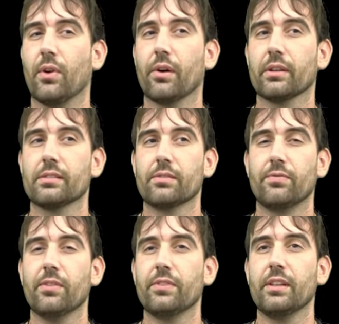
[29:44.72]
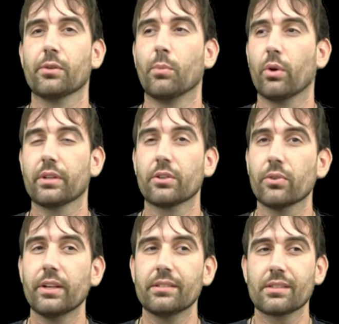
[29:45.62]
far as 50 or more
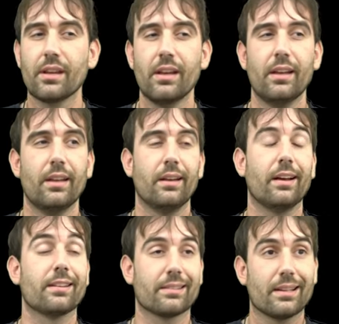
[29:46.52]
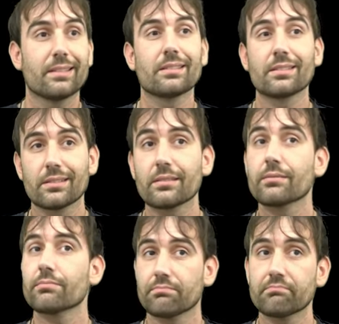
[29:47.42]
degrees. Uh, that's